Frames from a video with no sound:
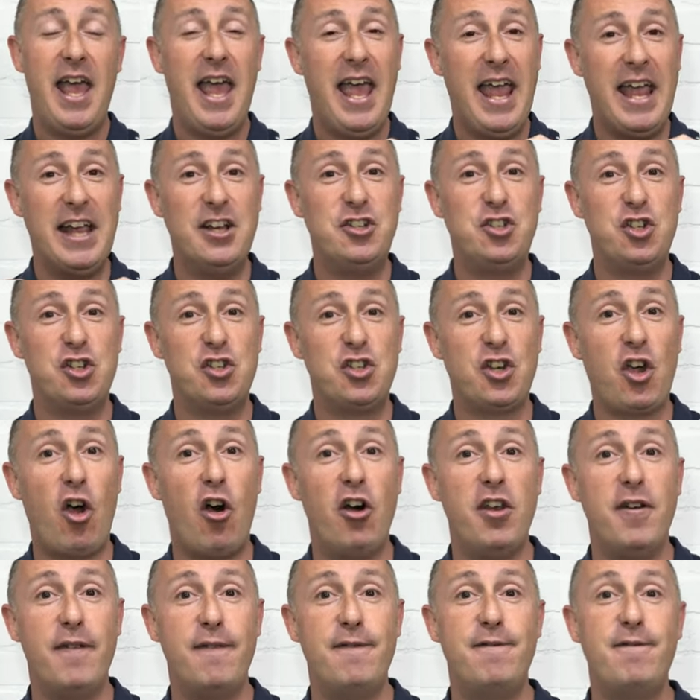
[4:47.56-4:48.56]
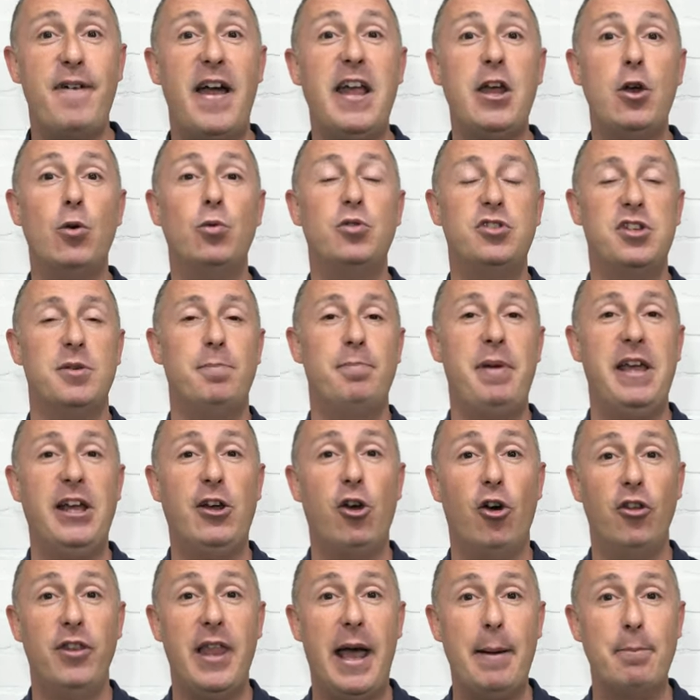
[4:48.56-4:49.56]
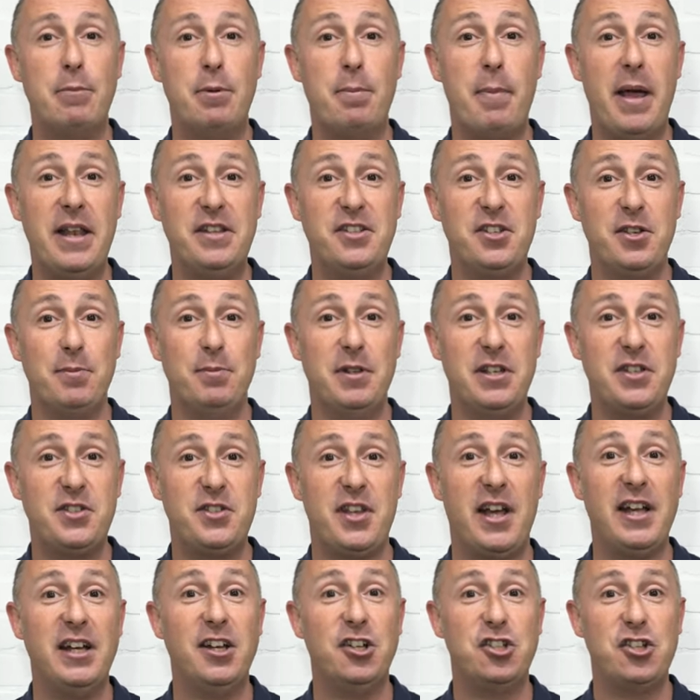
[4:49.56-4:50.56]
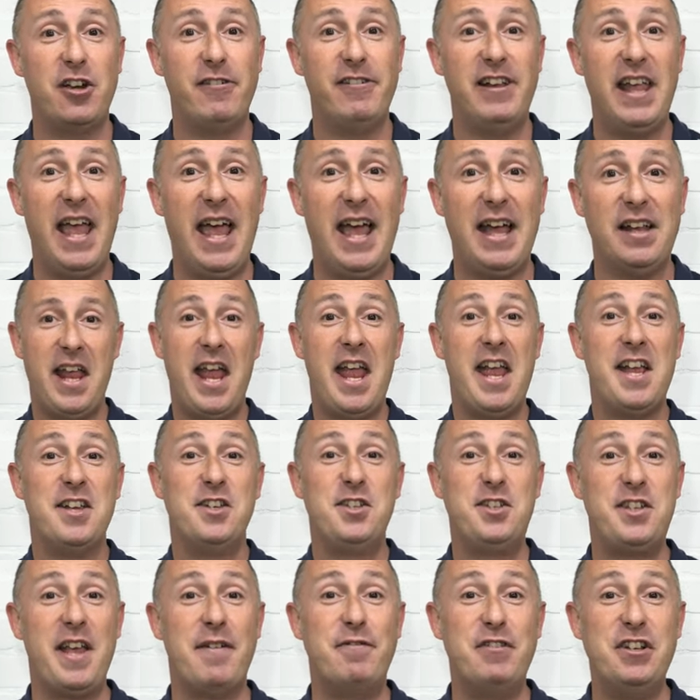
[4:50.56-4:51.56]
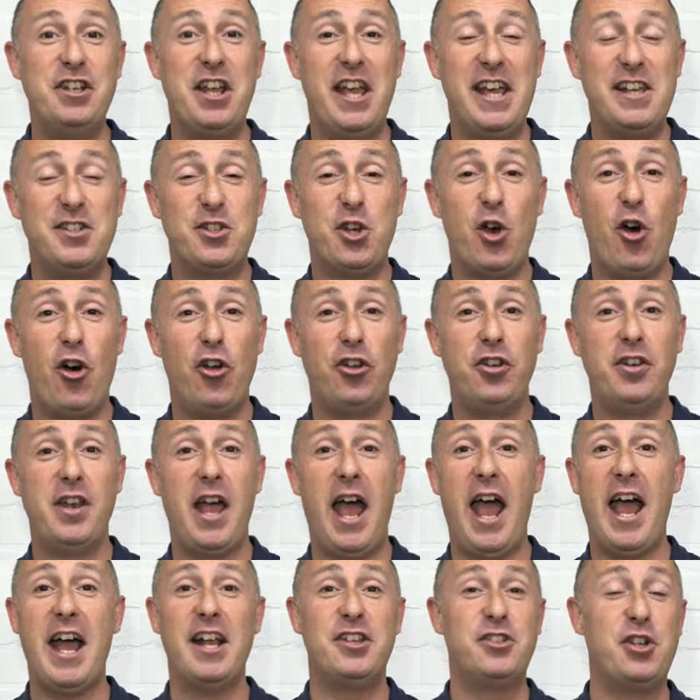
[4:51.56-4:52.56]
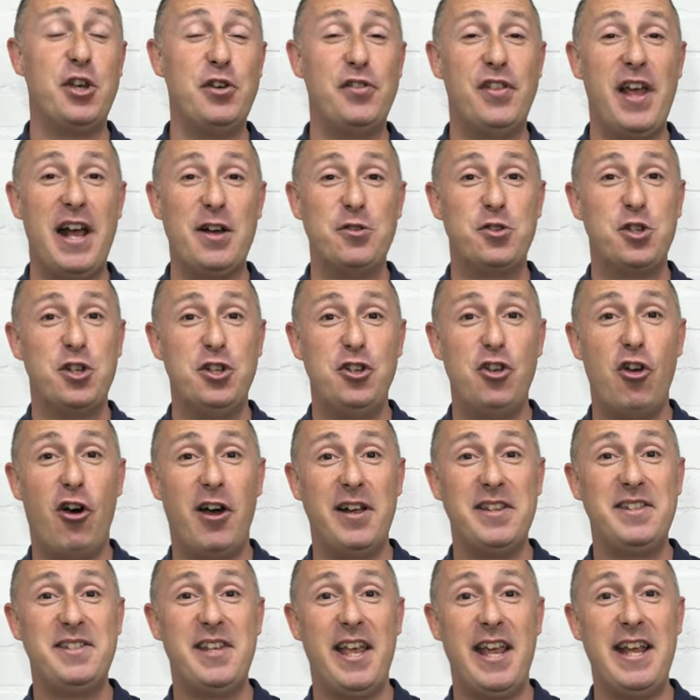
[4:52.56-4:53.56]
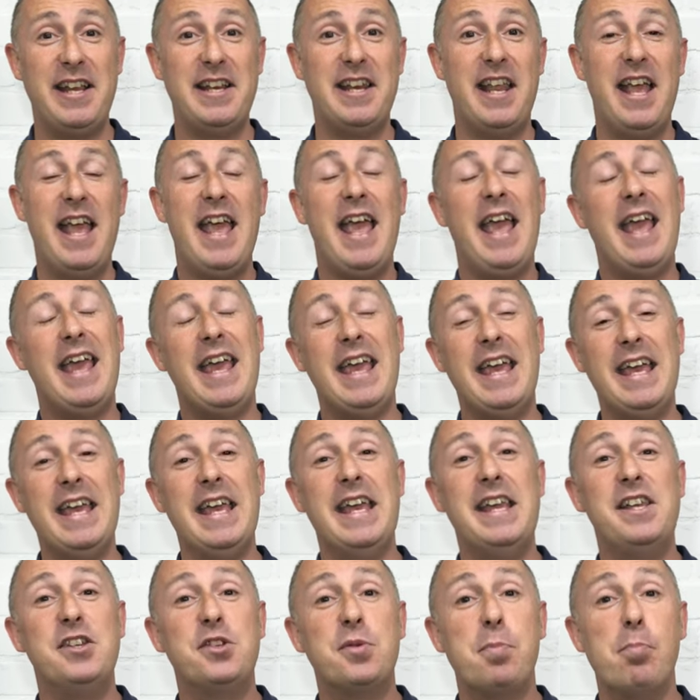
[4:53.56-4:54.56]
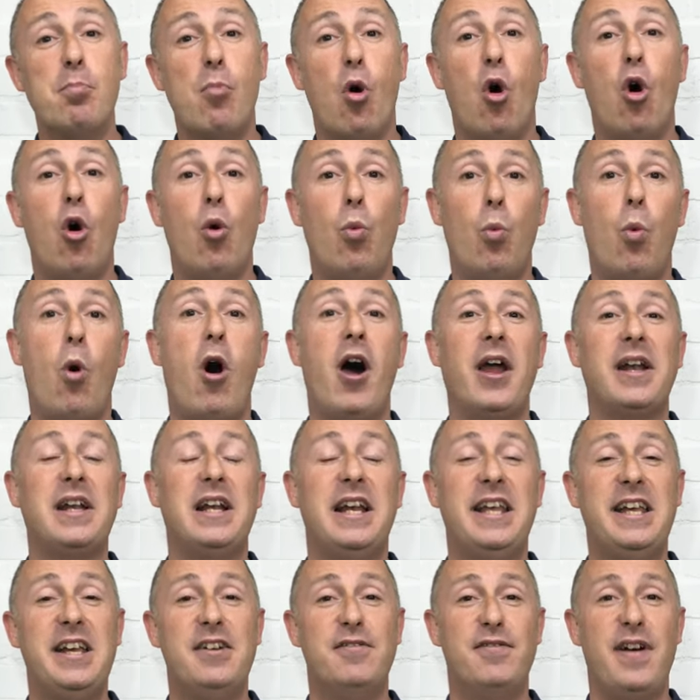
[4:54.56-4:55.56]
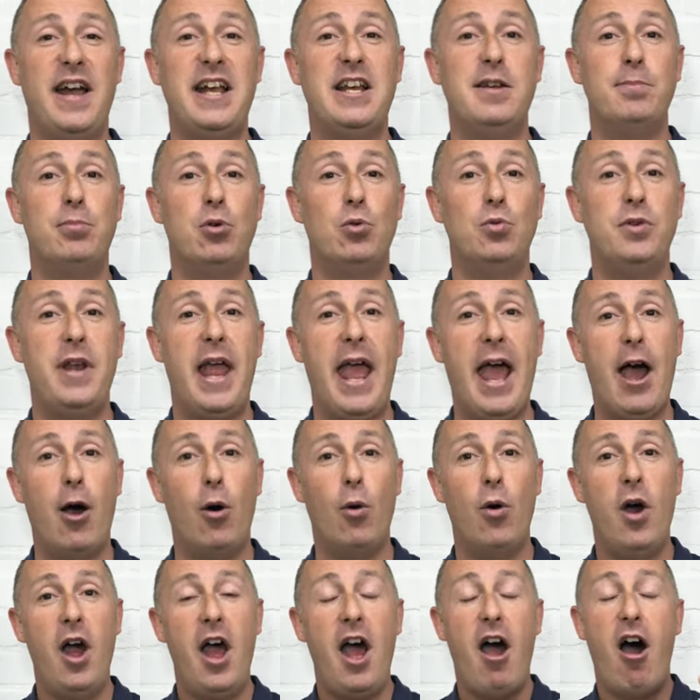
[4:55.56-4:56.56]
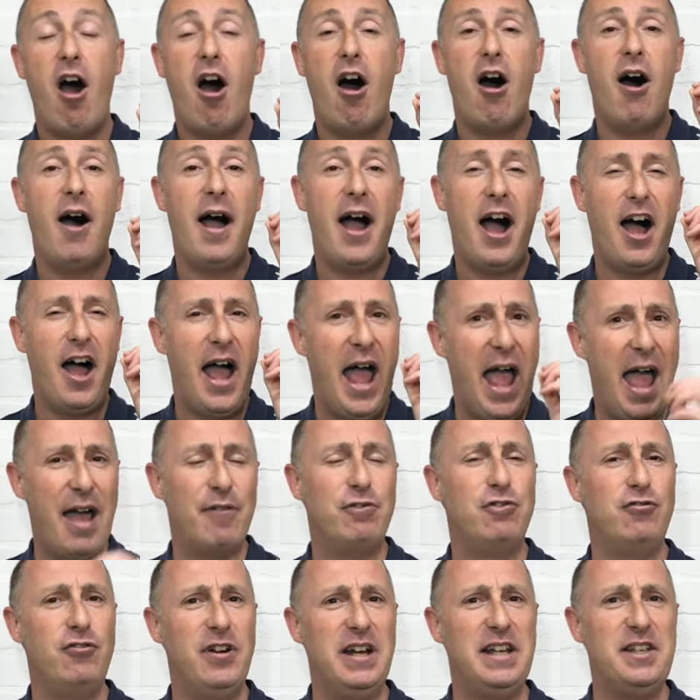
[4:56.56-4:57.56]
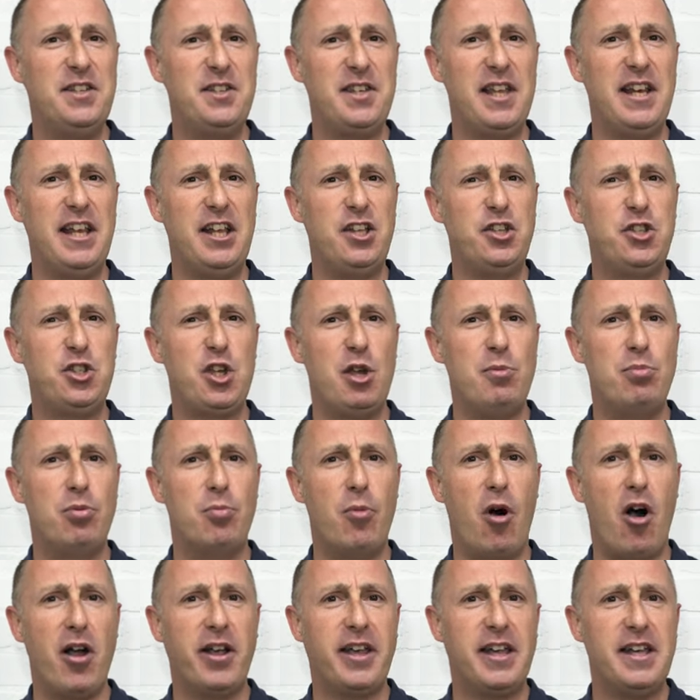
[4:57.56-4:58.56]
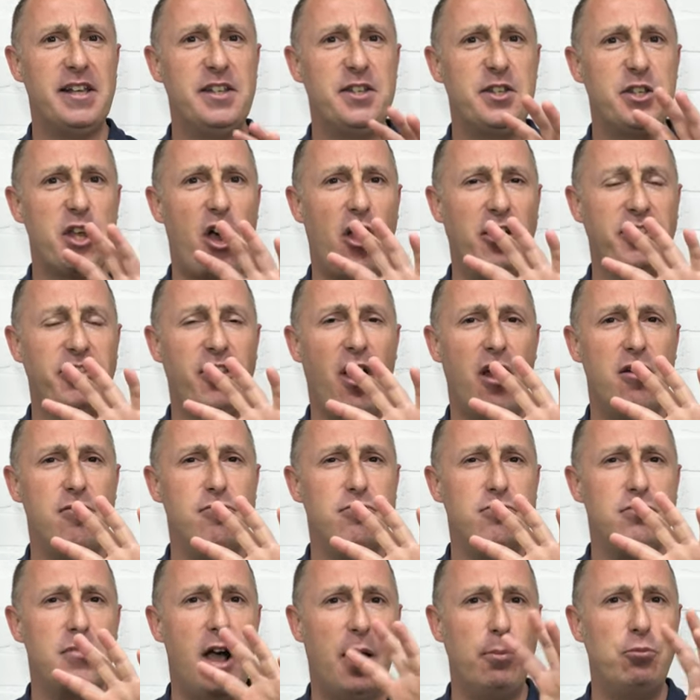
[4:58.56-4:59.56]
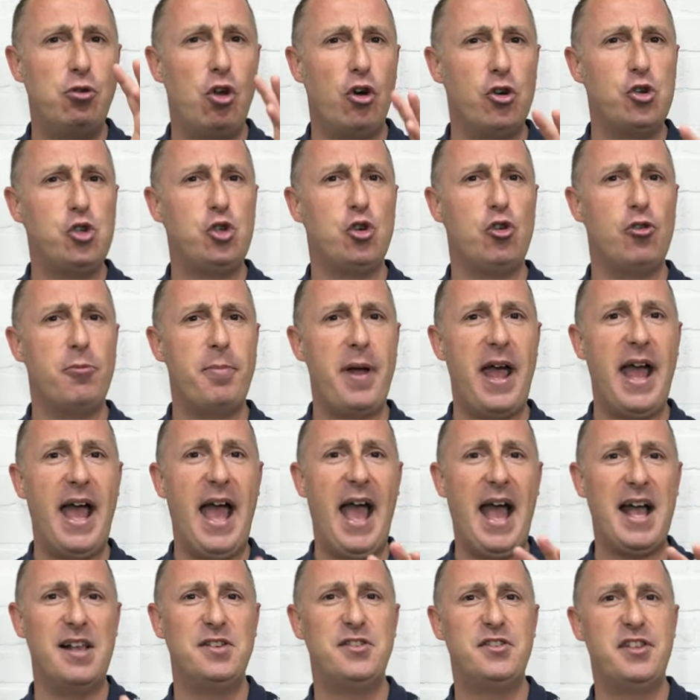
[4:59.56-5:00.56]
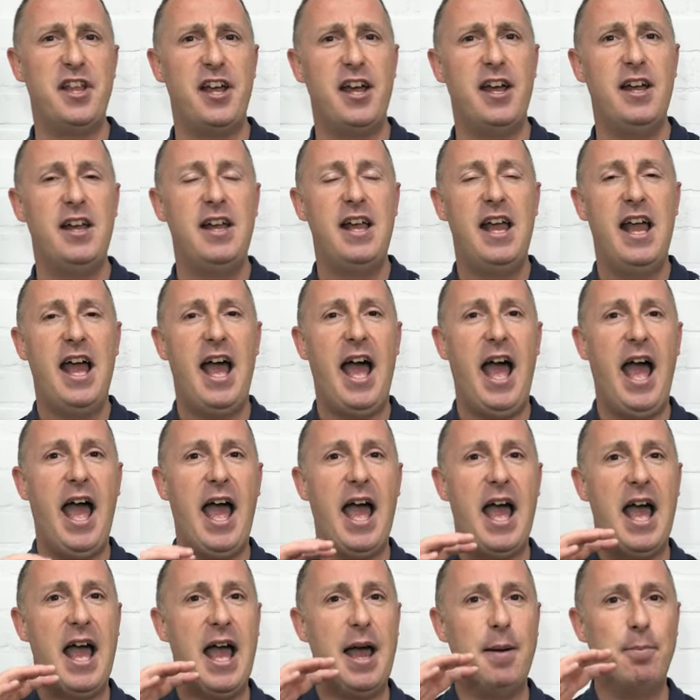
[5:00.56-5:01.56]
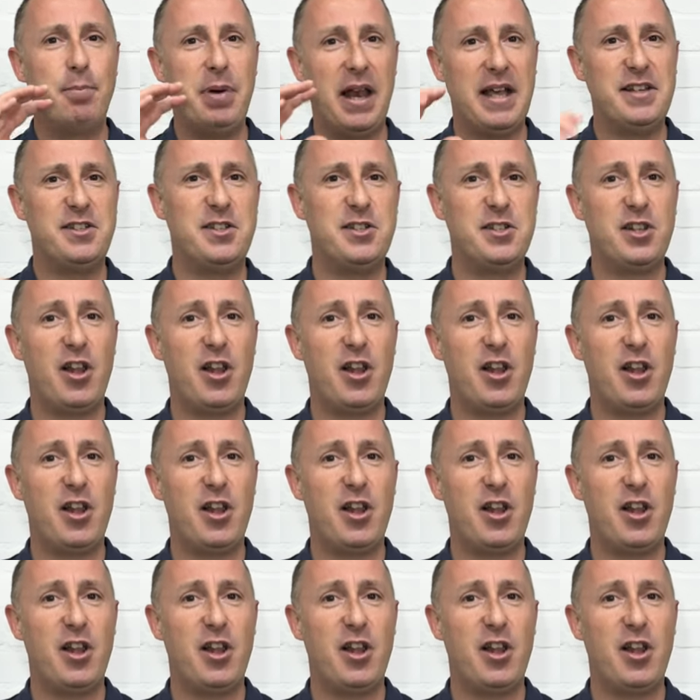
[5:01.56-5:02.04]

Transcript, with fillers: It just kind of failed to pick on that momentum that Sailor Jerry had. Seven years on, uh, 2019, it is more widely available now. I haven't really seen it in supermarkets. I don't, I'm not sure about Asda uh, and places